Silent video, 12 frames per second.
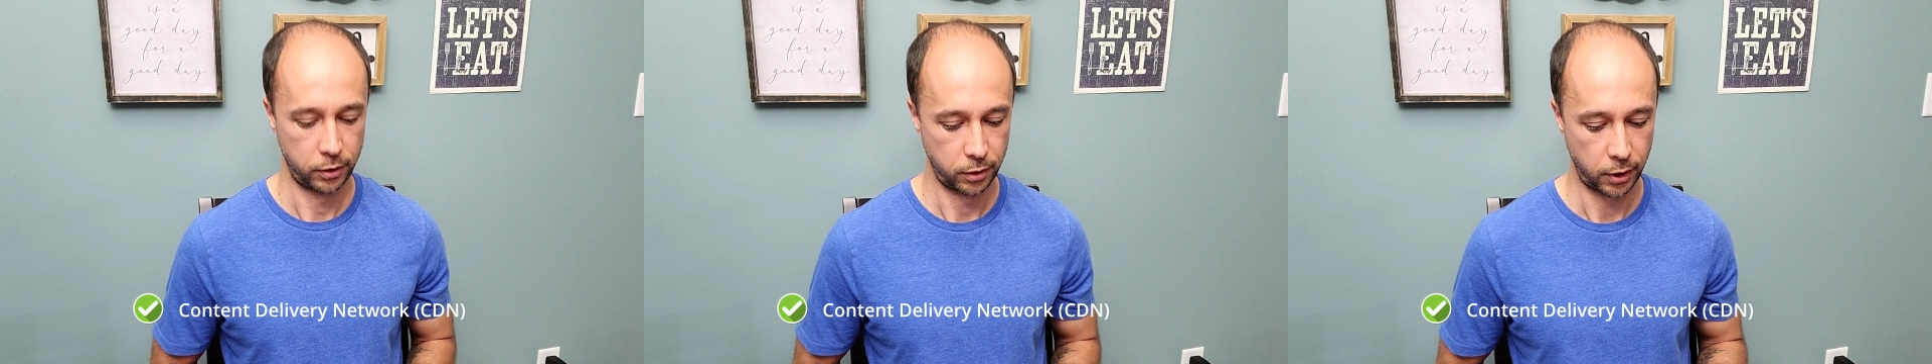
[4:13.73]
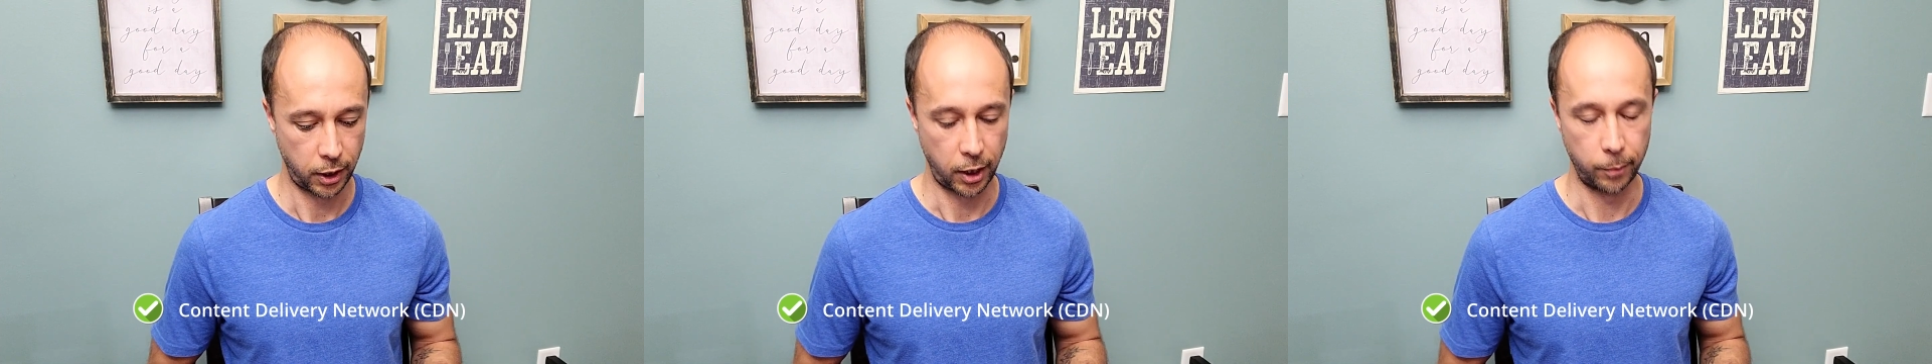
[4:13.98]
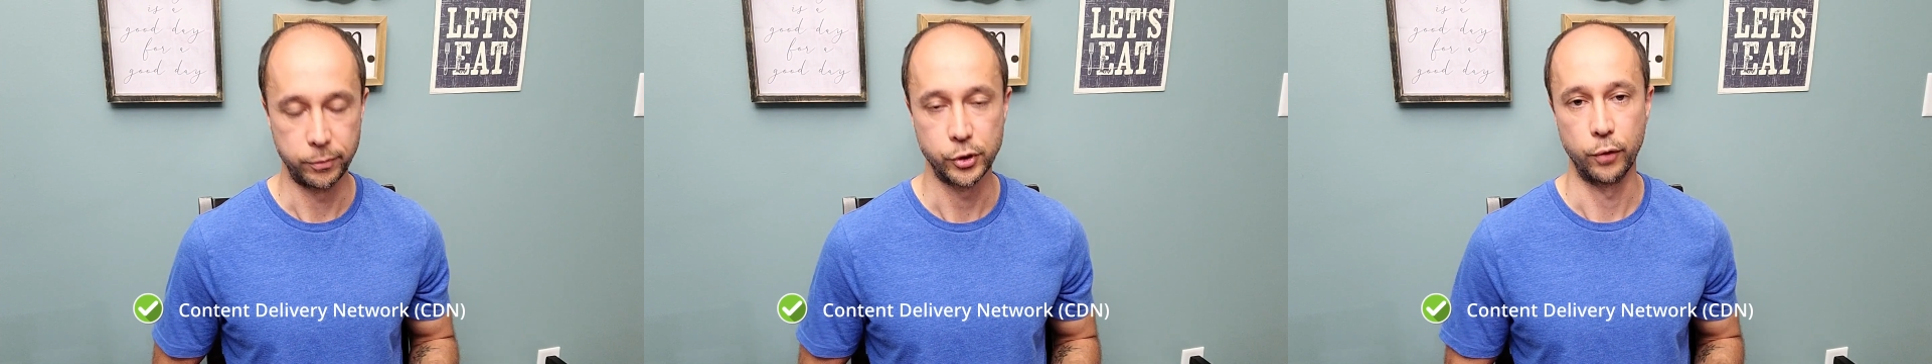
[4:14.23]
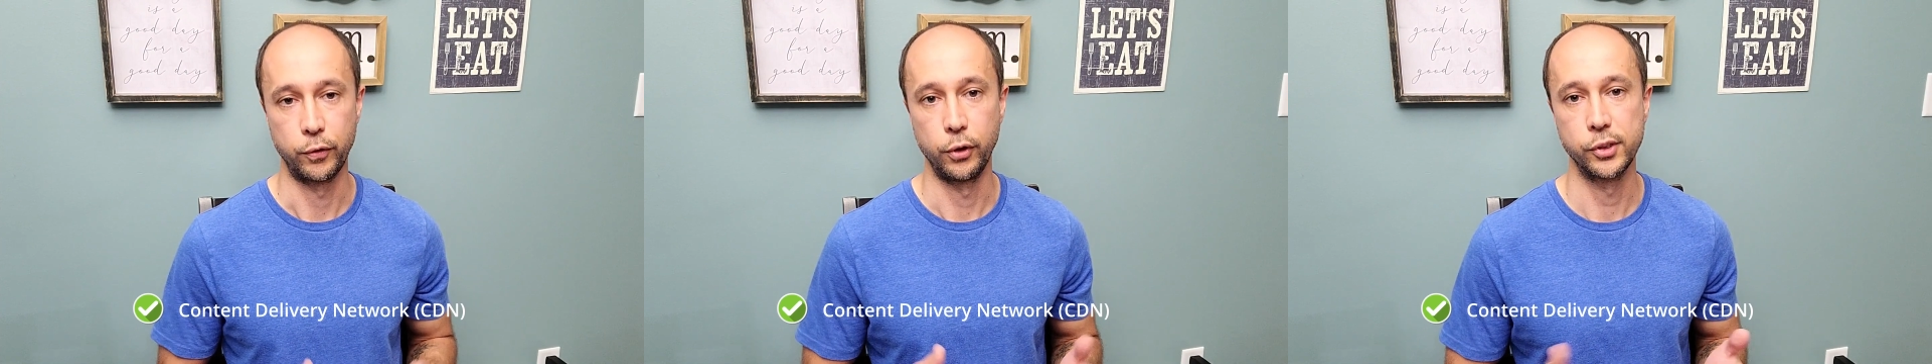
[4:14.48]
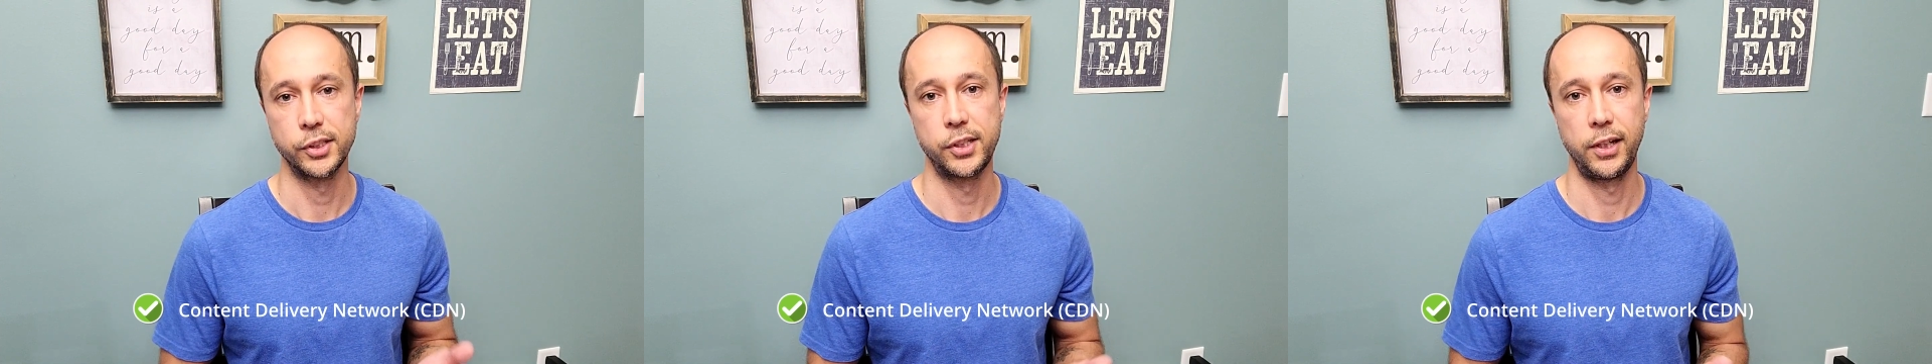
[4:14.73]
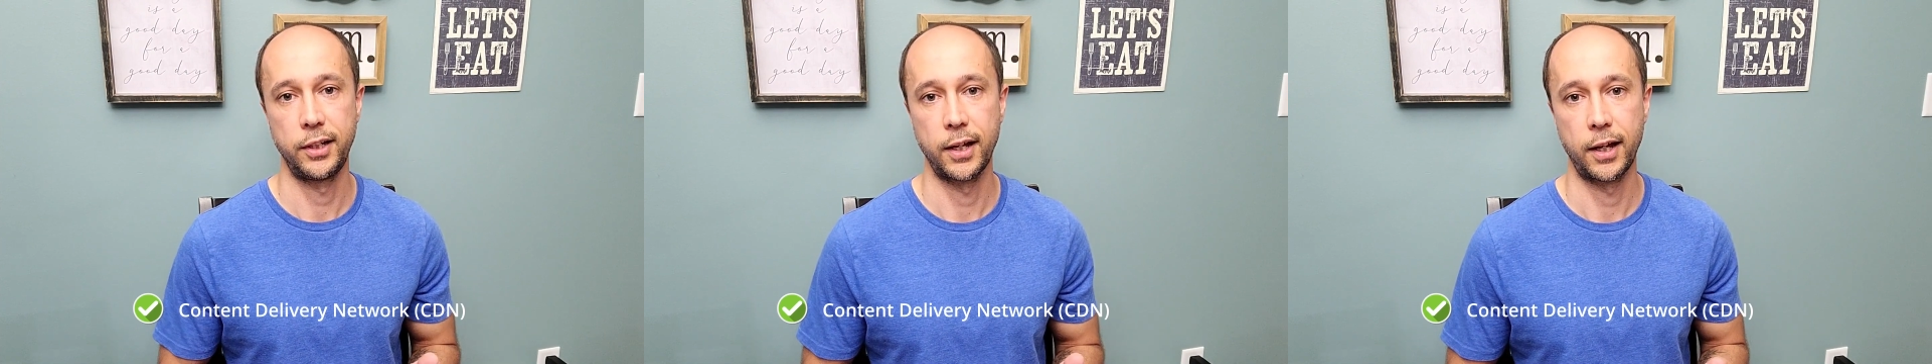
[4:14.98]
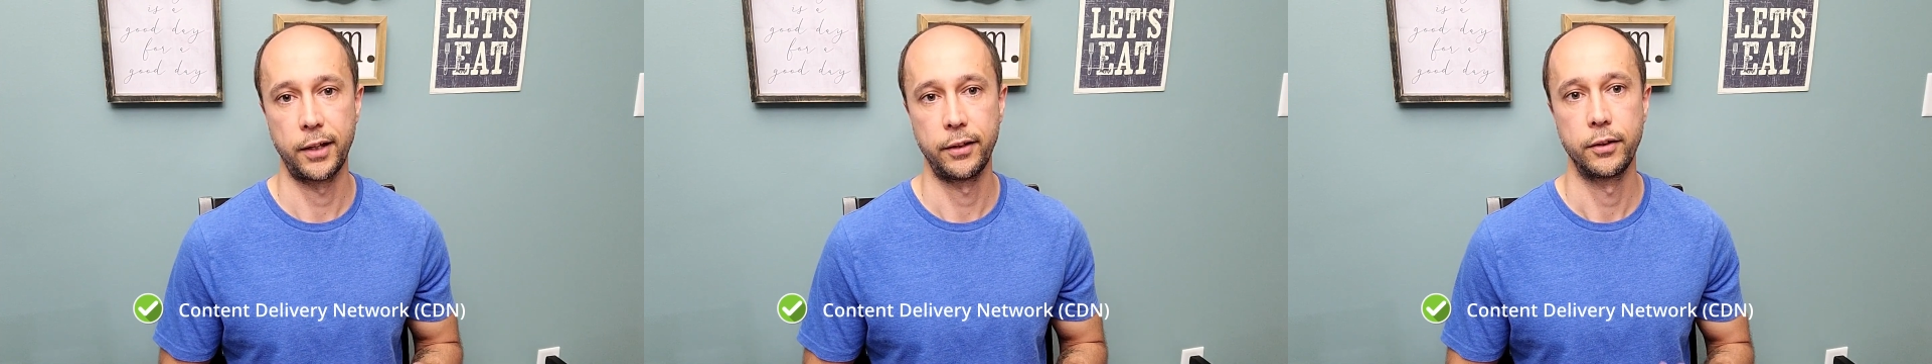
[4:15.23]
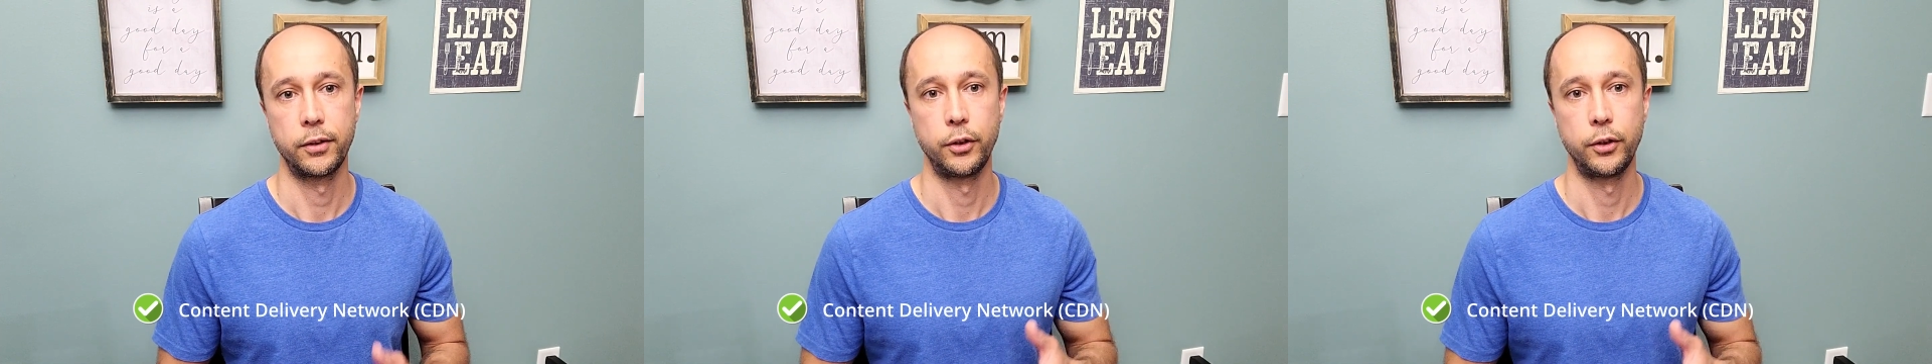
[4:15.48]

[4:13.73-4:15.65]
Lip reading: So if you use a CDN,